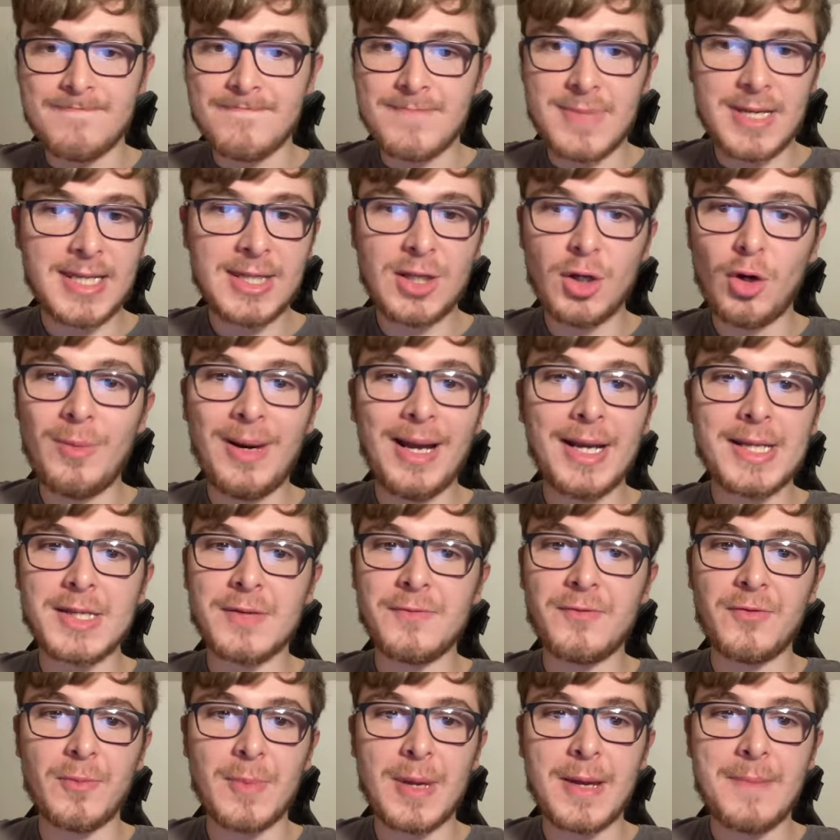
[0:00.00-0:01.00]
Still
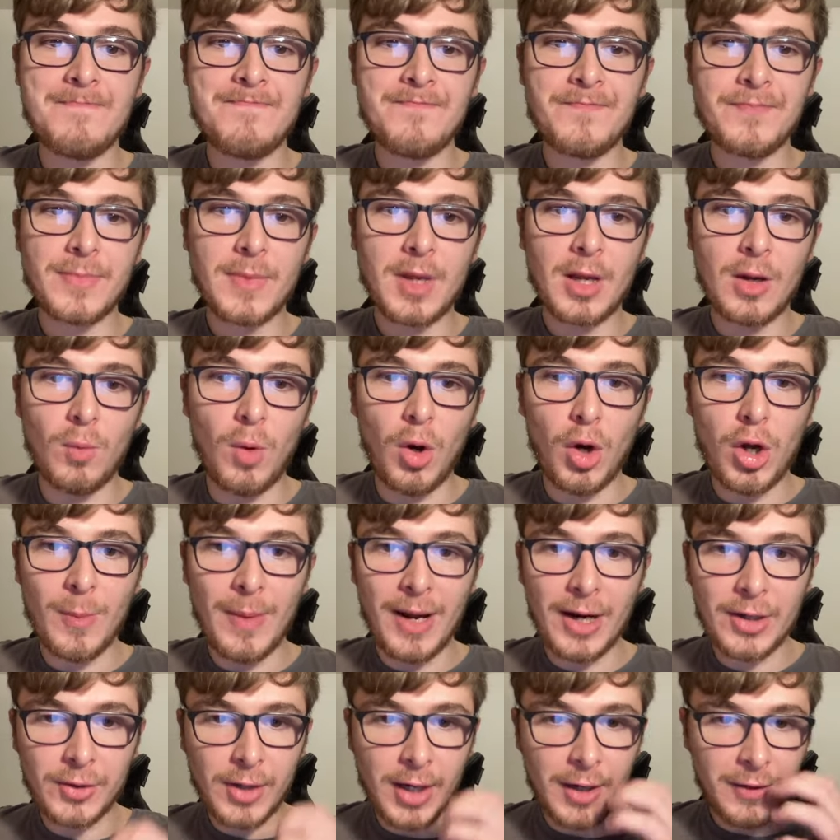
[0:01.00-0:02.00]
Maddison for me. Welcome,
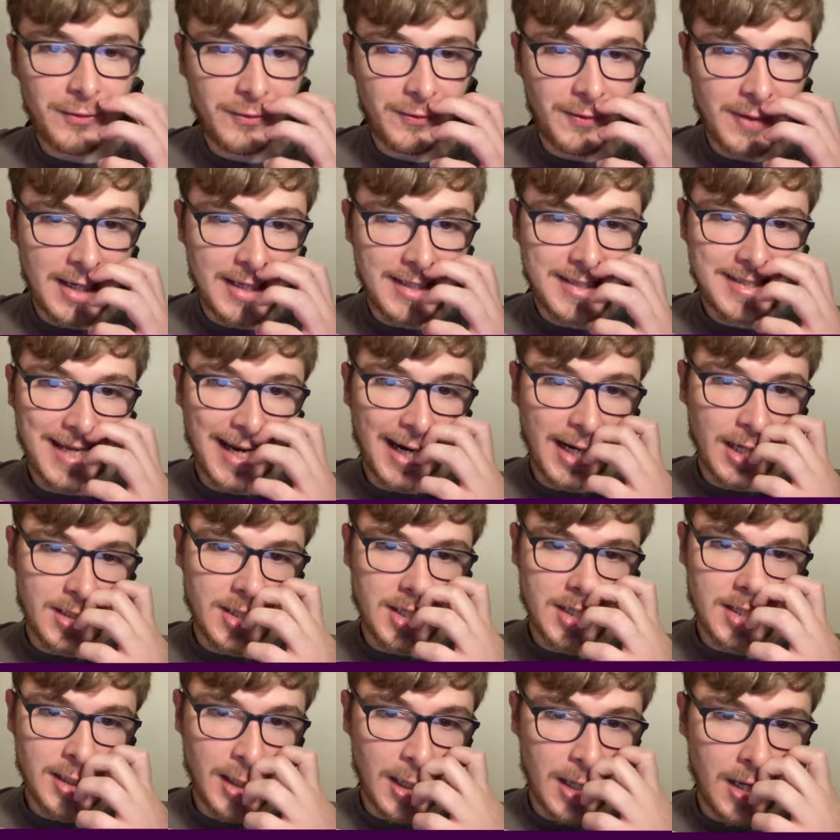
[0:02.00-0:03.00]
Akraf. Is Saka
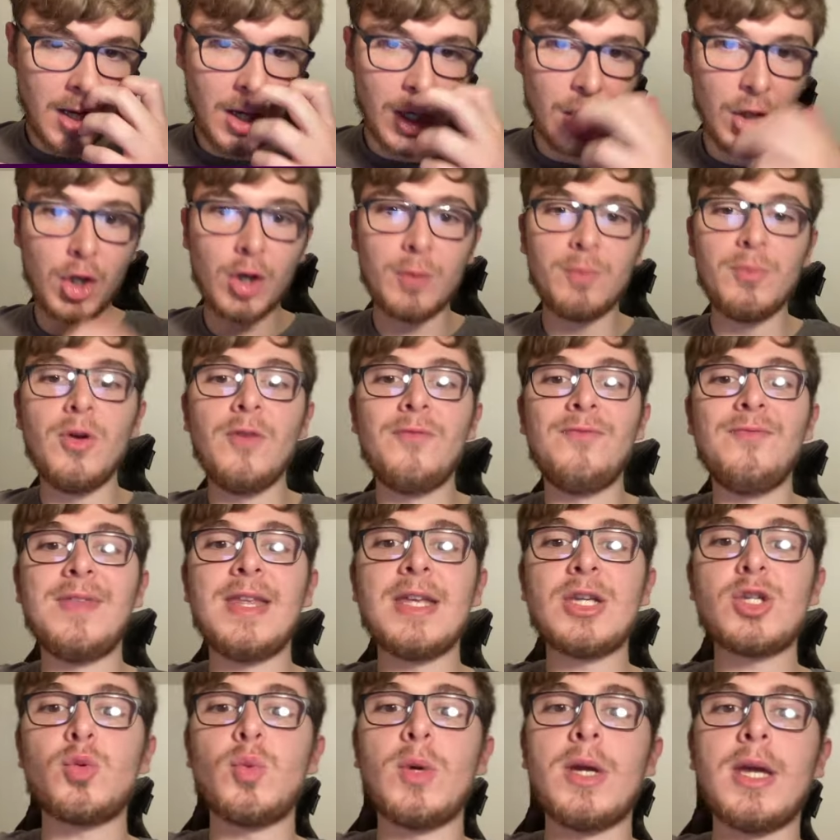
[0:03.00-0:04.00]
to Zaha a good move
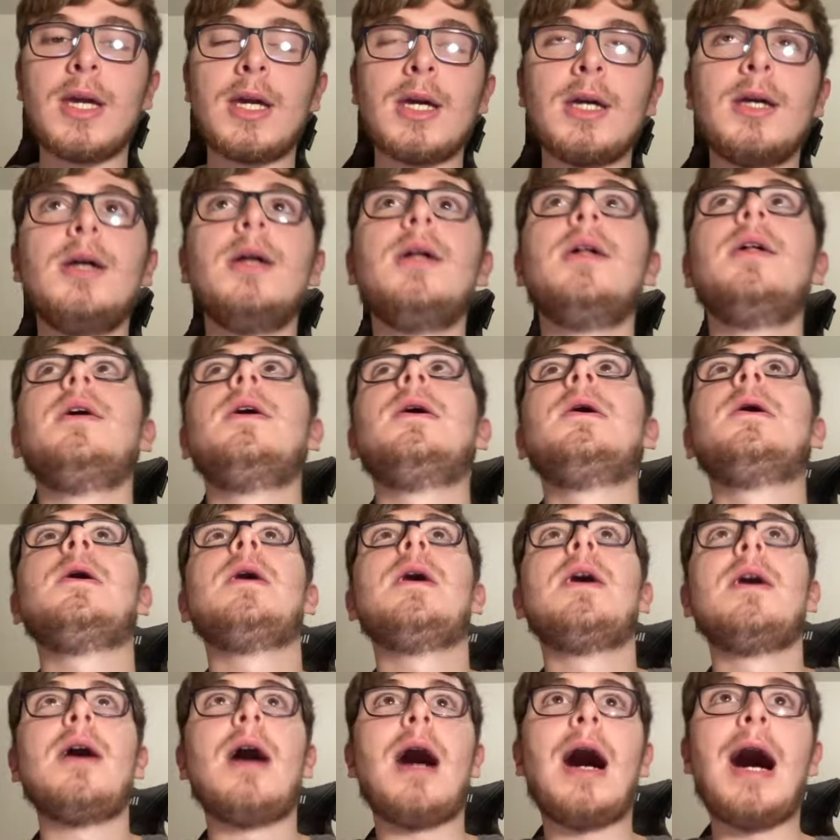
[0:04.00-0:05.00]
this week?
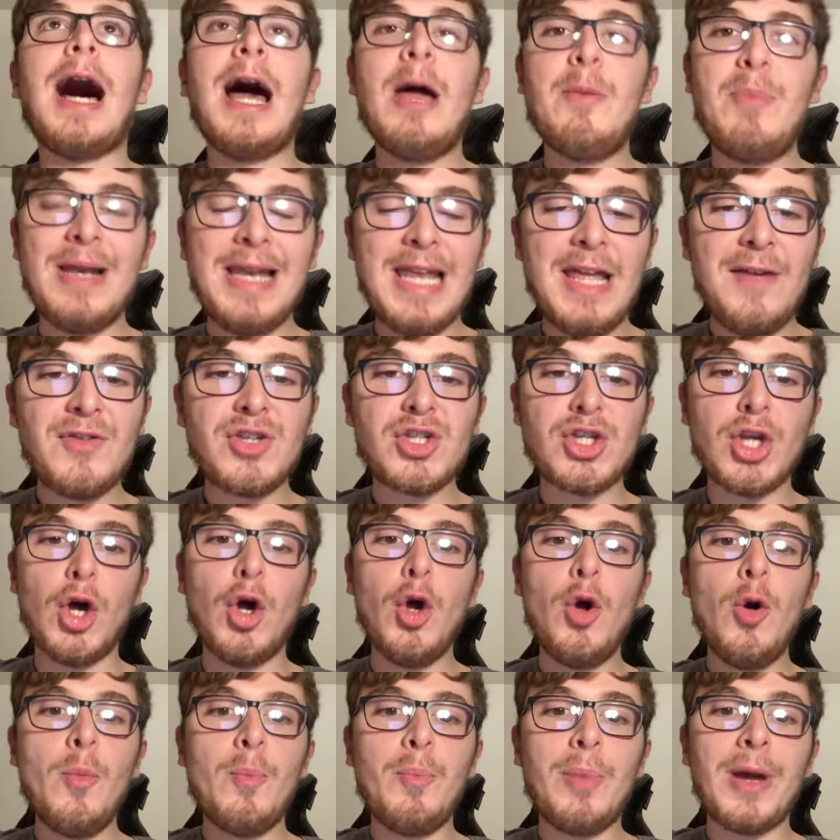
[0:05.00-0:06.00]
I believe
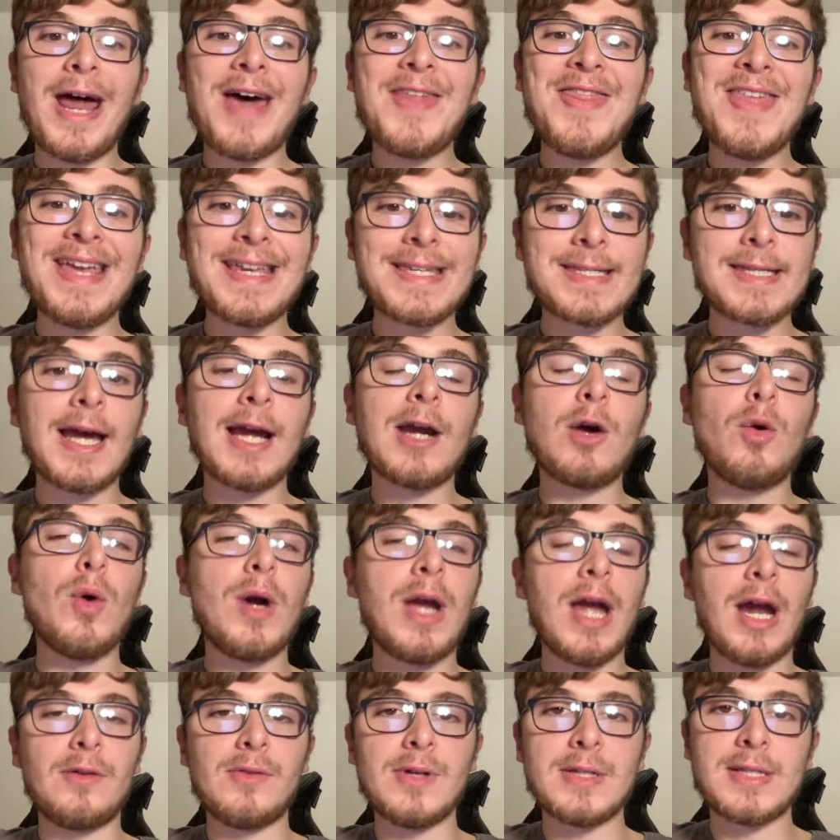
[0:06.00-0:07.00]
so, but I think Saka will
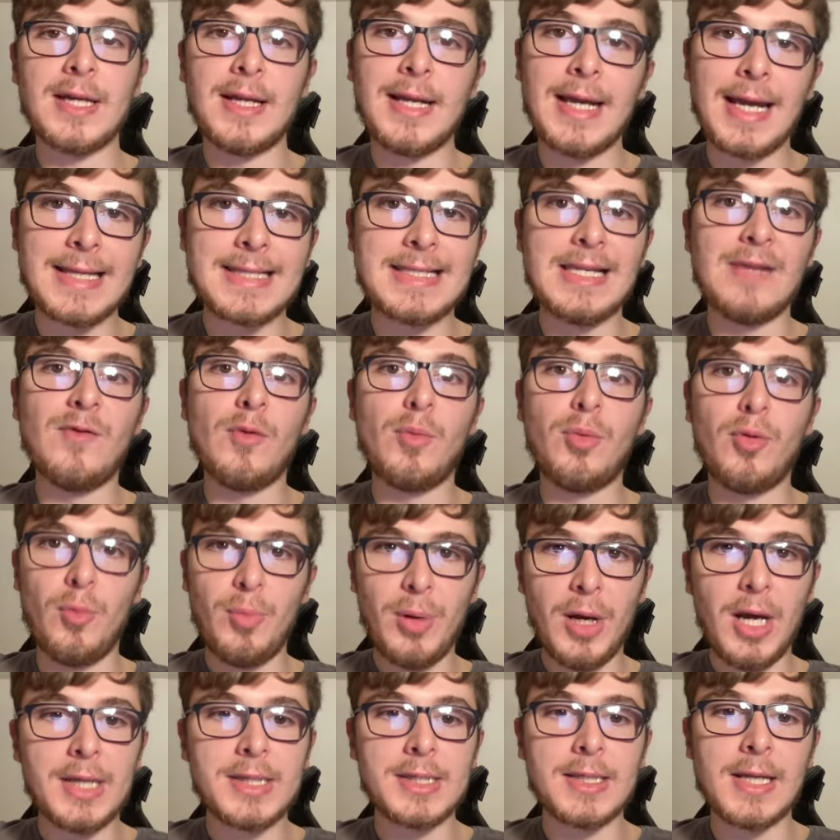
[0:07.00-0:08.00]
get a return against Liverpool
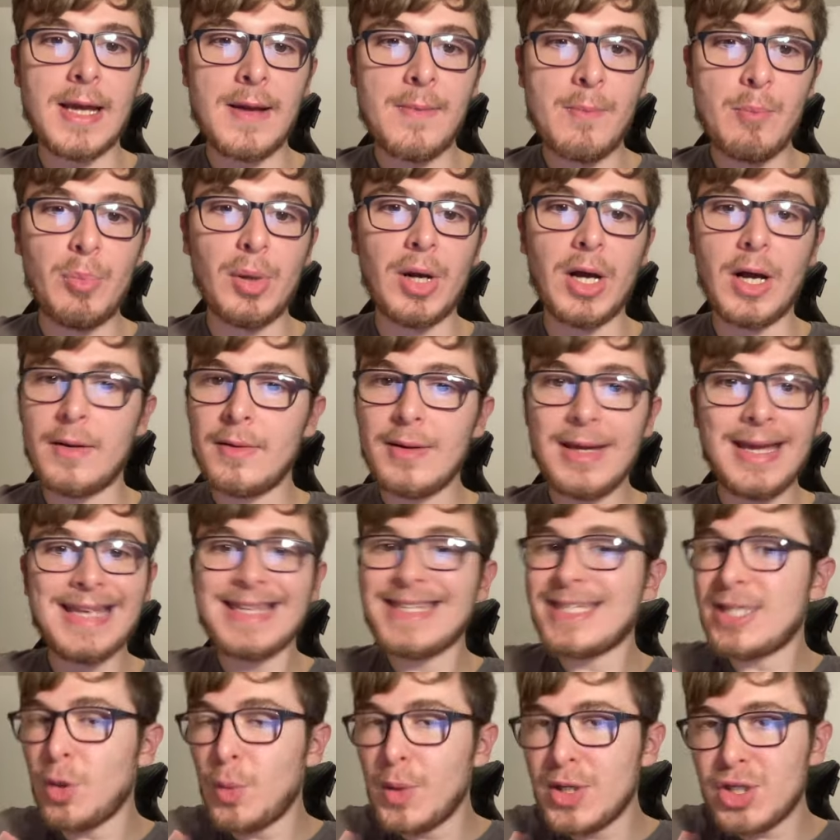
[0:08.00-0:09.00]
personally. But it
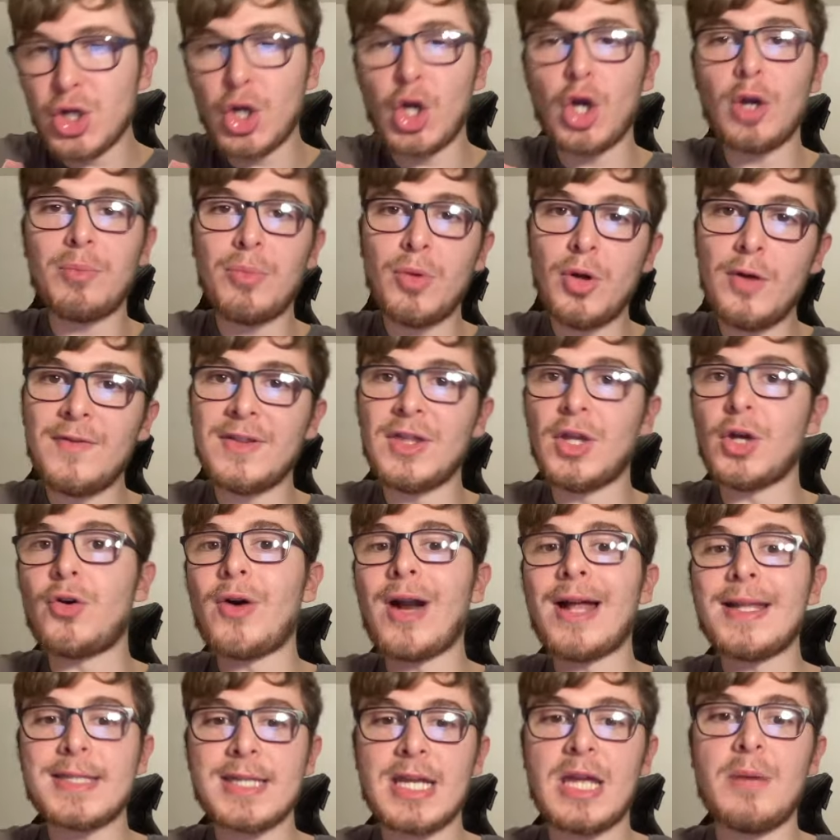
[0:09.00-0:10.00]
still is a good move in the
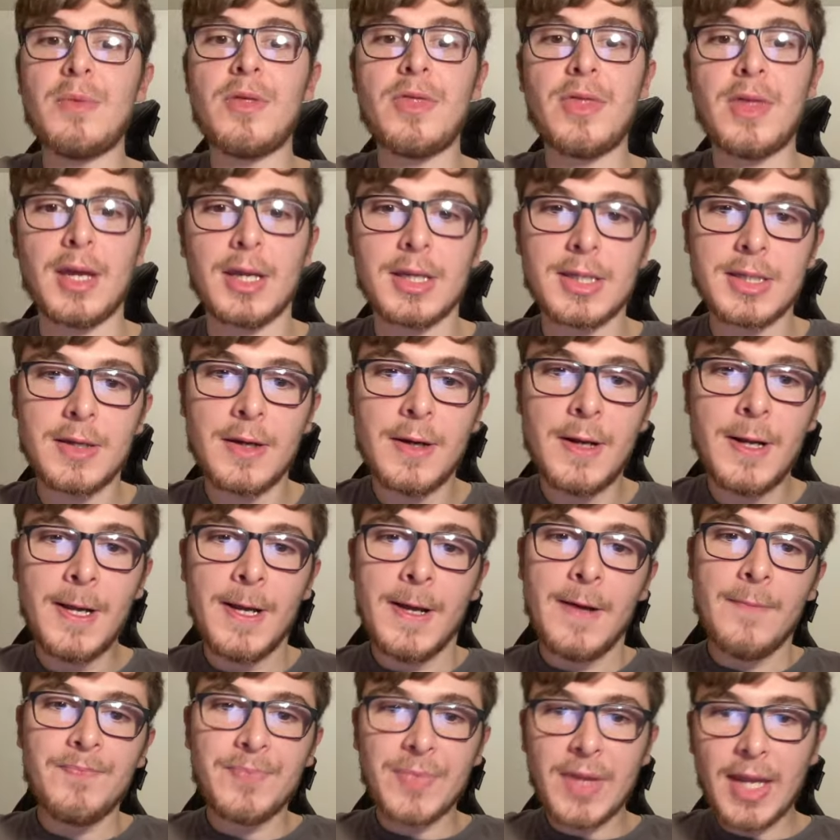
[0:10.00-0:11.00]
grand scheme of things.
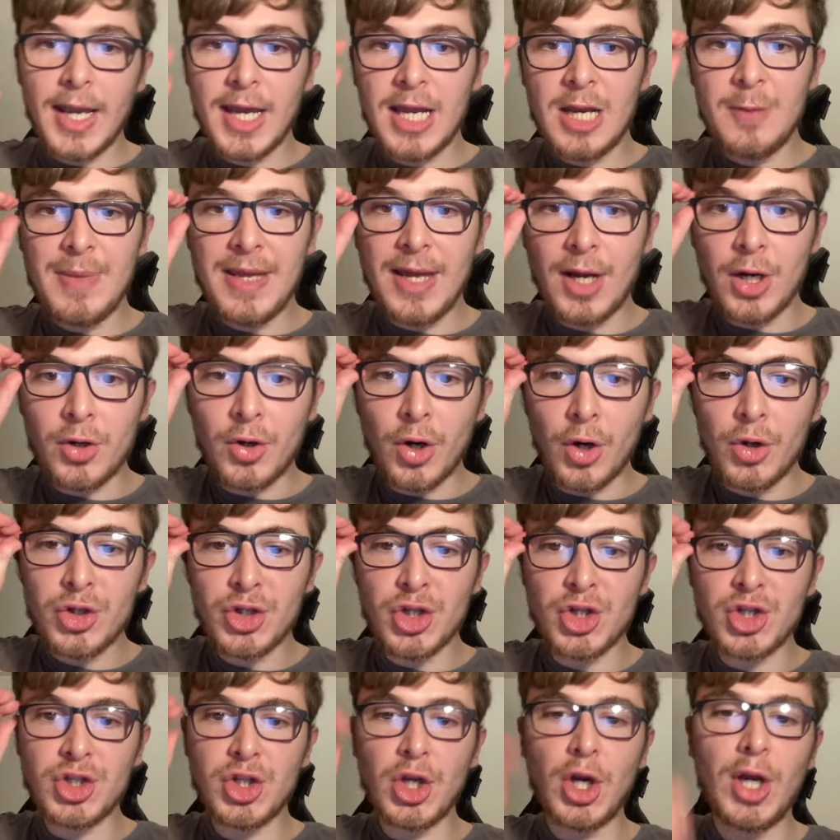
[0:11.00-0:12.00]
KDB and Gross
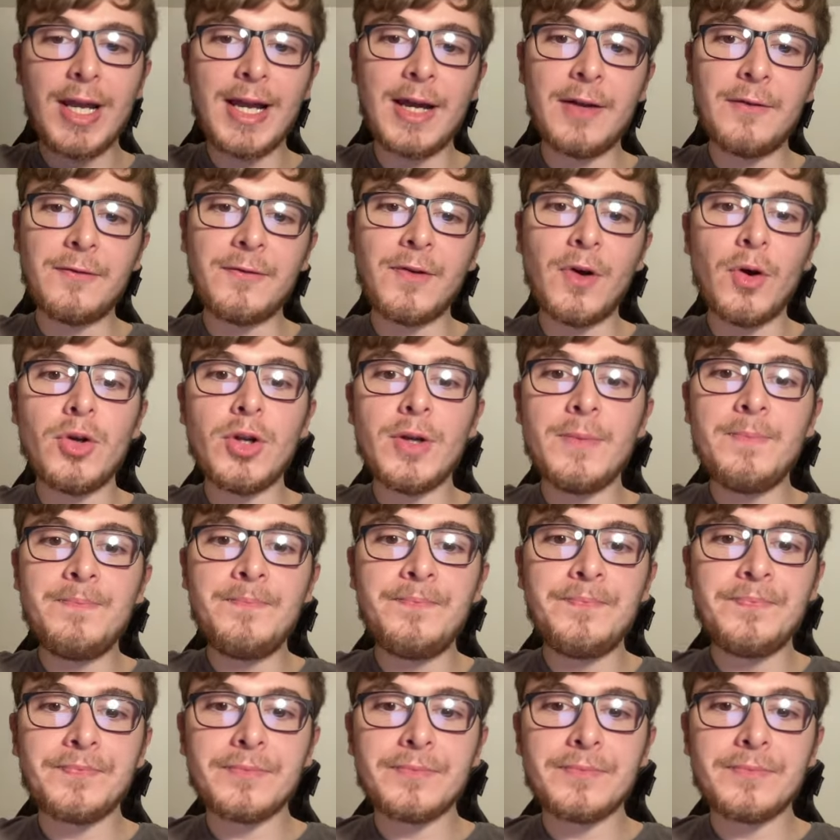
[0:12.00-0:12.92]
to Sterling and Foden.